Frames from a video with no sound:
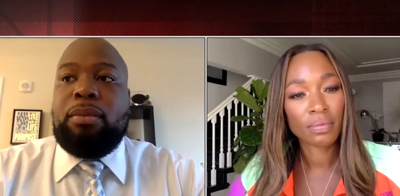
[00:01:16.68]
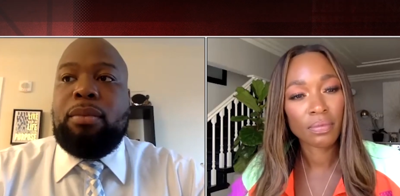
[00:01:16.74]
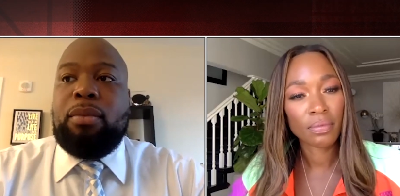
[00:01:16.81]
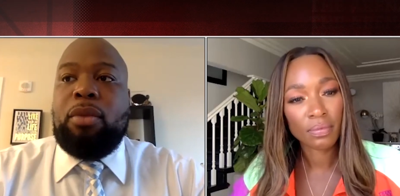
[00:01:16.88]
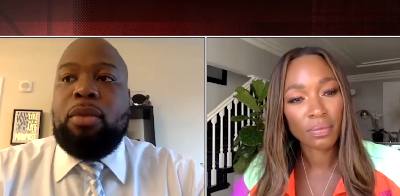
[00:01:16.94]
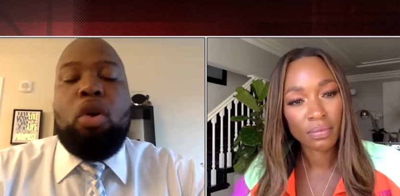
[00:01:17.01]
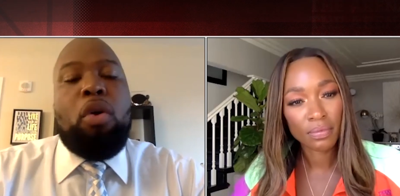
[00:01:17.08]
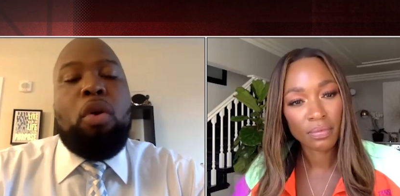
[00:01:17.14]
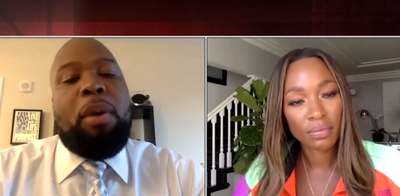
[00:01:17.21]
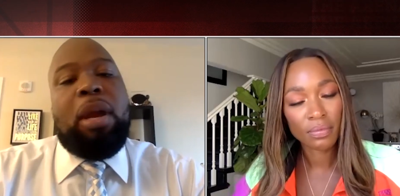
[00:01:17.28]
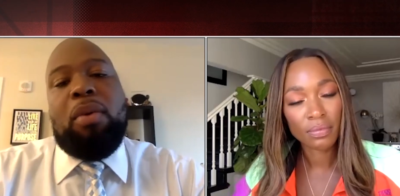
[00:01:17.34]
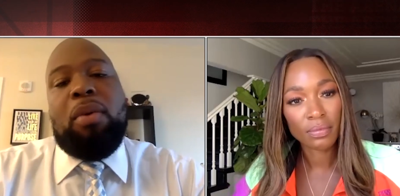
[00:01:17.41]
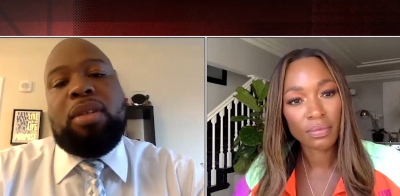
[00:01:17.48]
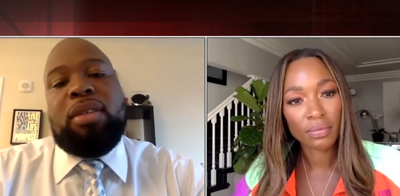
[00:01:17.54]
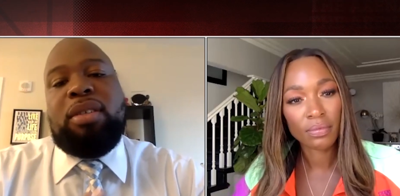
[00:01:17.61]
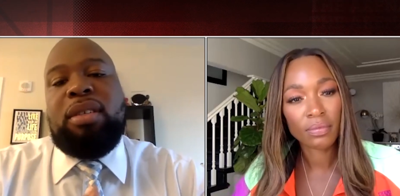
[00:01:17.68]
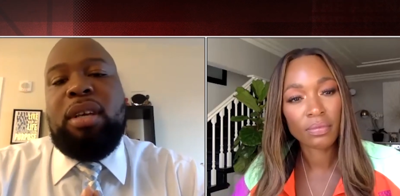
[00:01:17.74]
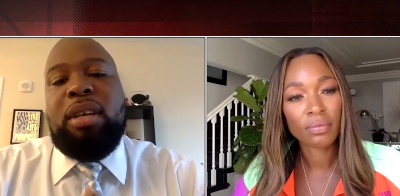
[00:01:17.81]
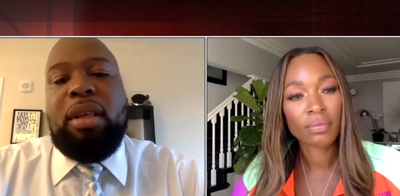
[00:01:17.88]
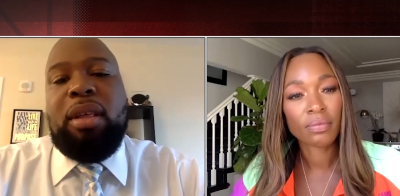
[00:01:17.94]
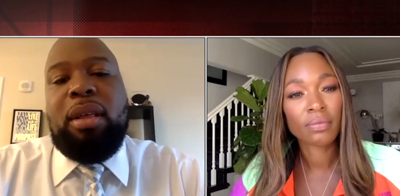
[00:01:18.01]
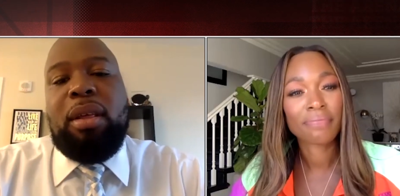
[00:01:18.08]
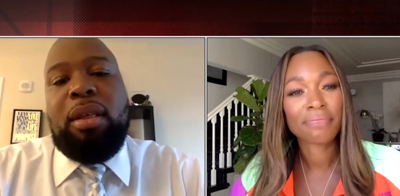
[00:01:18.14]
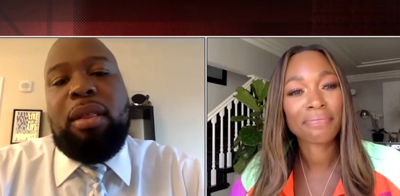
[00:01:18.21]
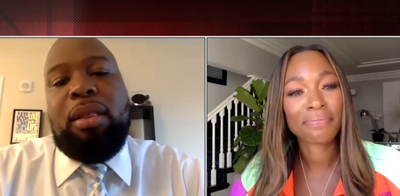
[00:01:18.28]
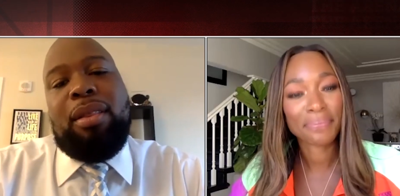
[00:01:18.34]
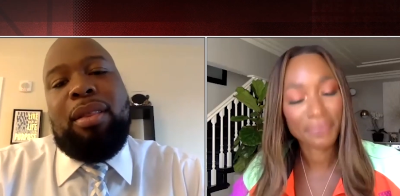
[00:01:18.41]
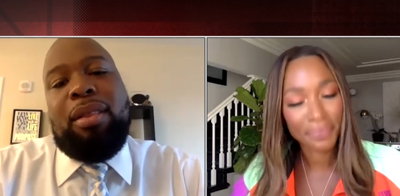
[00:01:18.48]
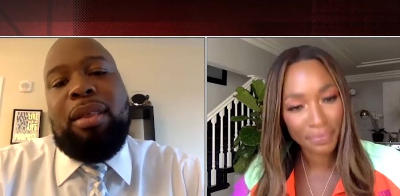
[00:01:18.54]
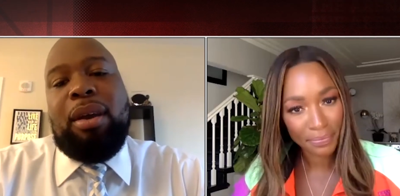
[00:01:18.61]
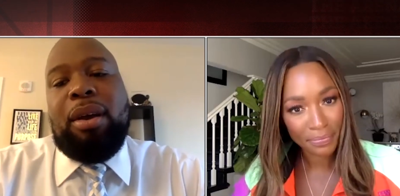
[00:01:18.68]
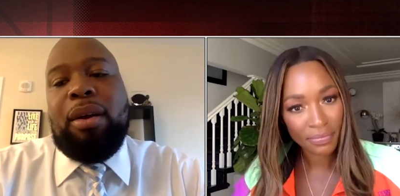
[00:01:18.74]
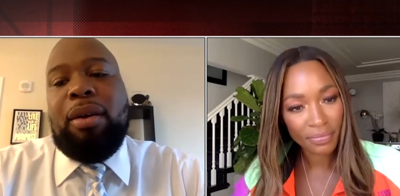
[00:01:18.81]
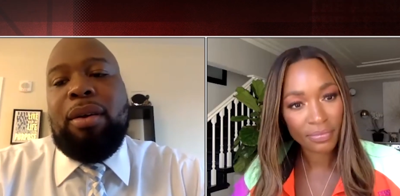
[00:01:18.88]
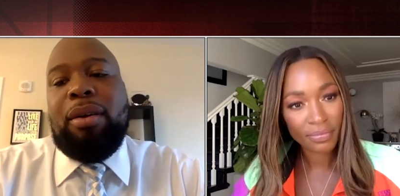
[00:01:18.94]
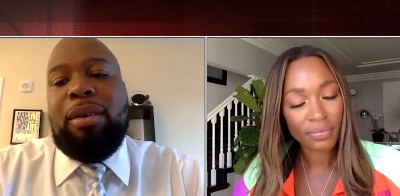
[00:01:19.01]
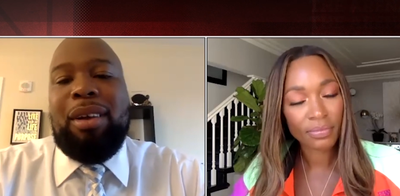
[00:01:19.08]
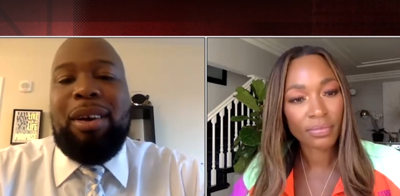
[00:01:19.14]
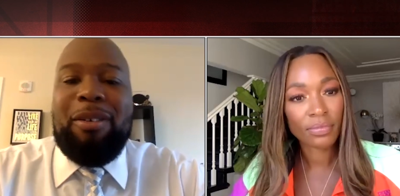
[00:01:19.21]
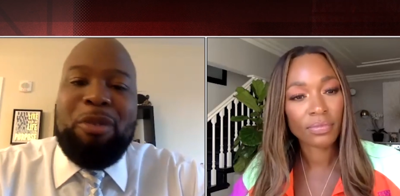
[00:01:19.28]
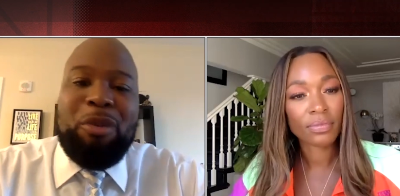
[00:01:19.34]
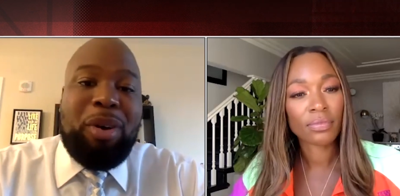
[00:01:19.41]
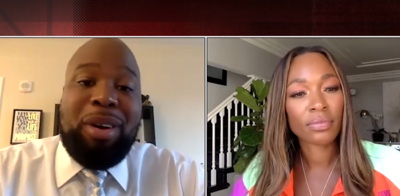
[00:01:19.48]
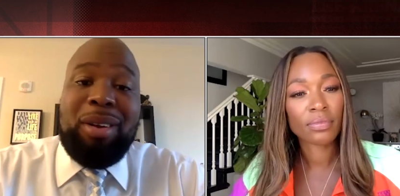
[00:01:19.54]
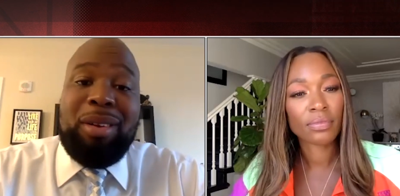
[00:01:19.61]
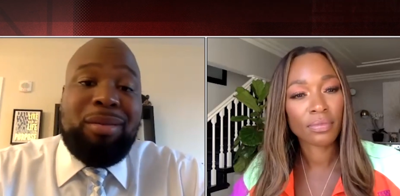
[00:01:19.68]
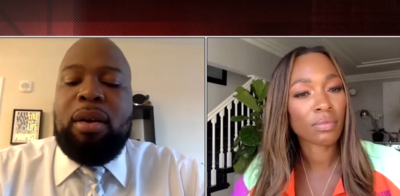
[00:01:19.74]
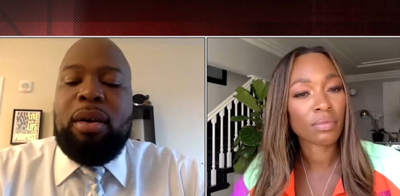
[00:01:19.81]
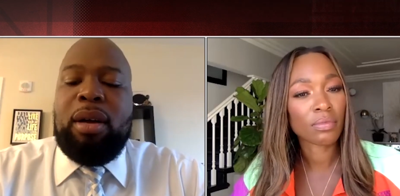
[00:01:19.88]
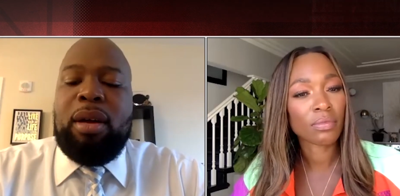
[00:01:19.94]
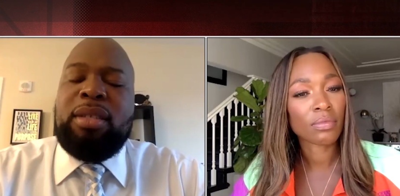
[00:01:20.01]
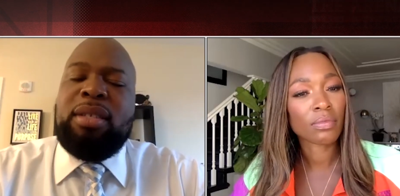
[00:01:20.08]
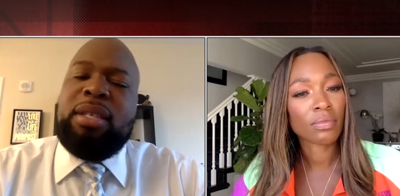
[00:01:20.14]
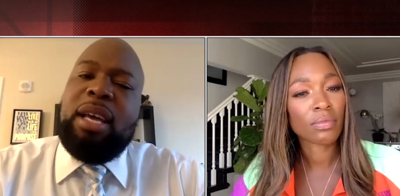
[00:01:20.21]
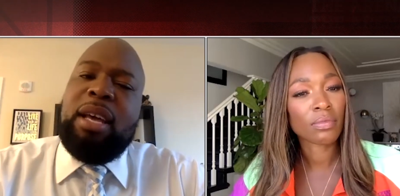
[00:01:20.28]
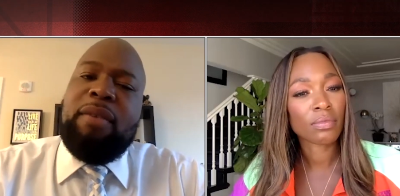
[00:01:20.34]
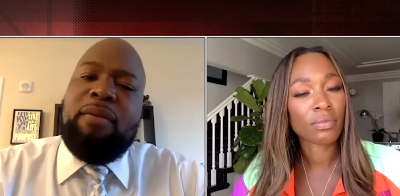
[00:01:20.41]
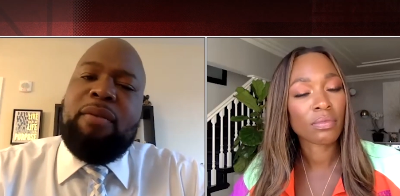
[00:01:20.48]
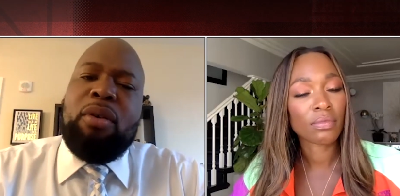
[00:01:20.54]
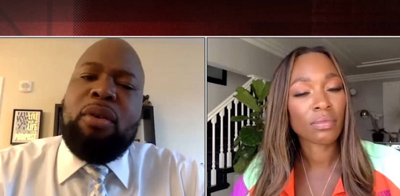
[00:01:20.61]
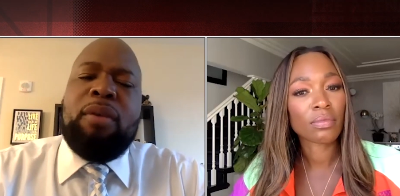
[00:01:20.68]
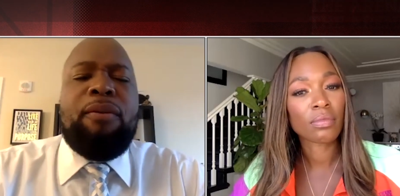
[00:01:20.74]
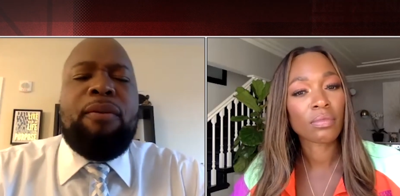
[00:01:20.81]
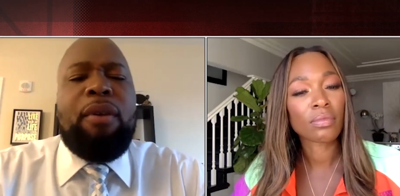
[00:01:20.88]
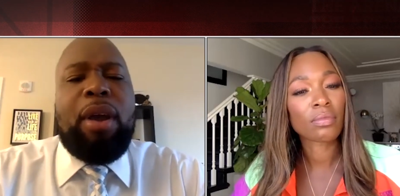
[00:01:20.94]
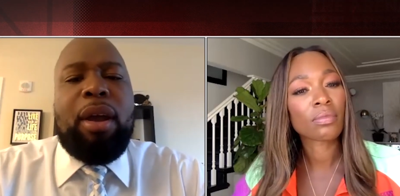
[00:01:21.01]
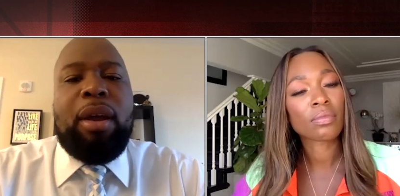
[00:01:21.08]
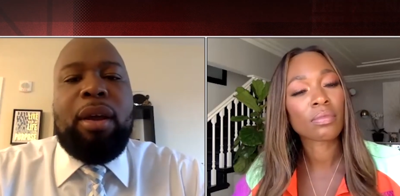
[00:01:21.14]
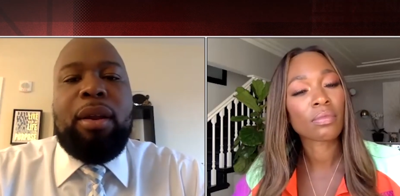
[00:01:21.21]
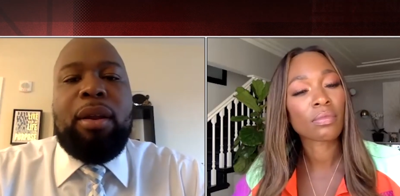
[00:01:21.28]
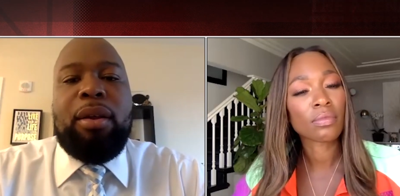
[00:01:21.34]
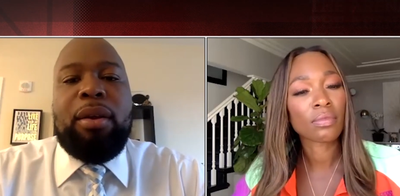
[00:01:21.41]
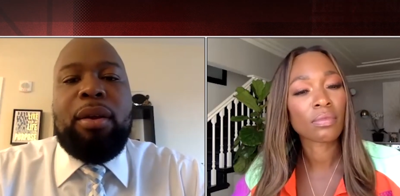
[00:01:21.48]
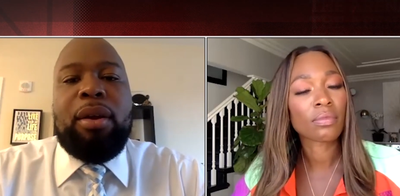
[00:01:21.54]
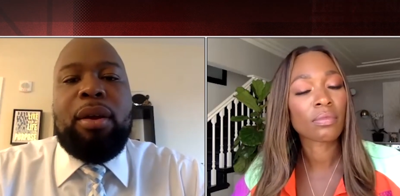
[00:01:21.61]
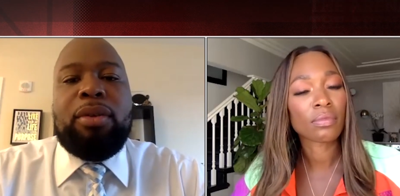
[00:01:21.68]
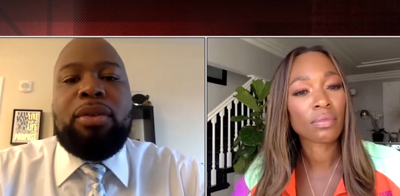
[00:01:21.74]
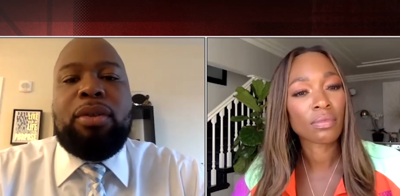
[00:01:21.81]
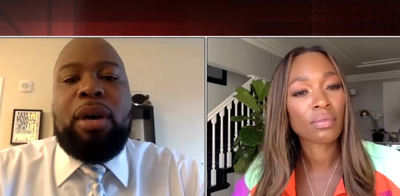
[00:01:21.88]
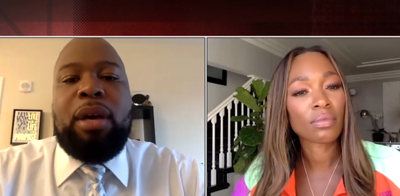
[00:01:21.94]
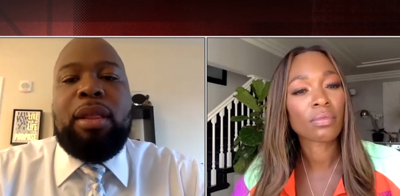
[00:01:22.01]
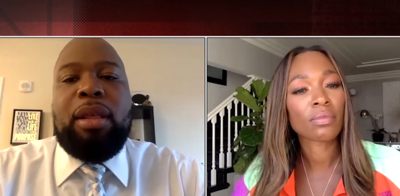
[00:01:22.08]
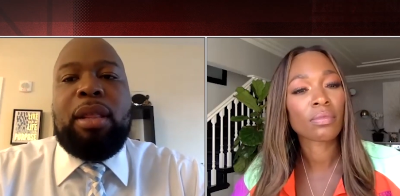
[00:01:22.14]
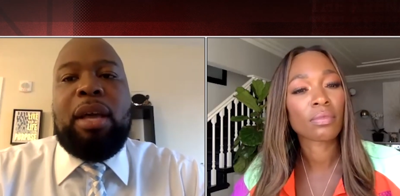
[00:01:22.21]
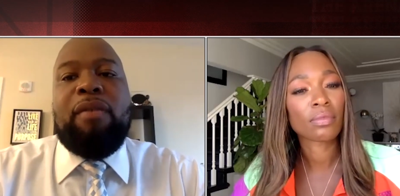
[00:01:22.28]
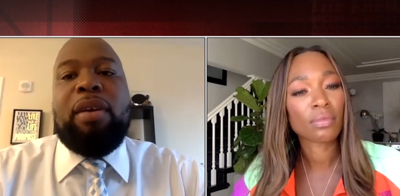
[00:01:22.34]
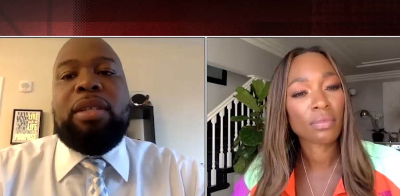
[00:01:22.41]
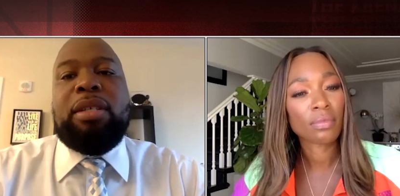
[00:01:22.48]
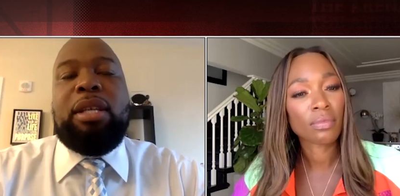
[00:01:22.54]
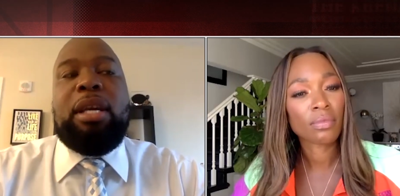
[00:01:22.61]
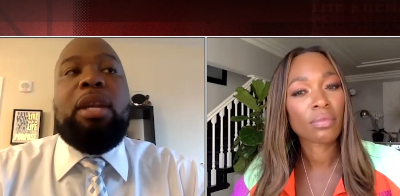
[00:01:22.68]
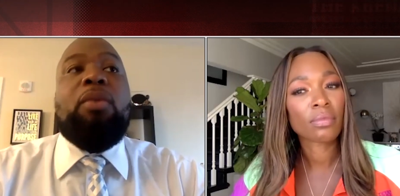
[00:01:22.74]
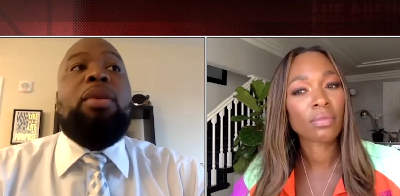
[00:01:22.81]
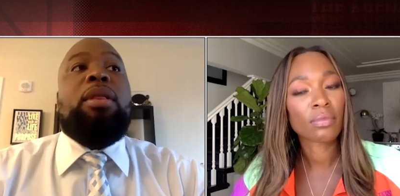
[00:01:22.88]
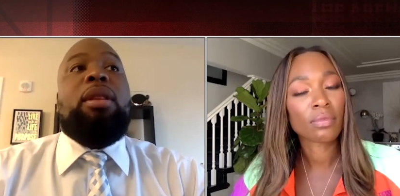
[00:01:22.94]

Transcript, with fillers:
Speaker 1: nobody wants to see their loved one unsafe or afraid, you know? So I think that resonated with a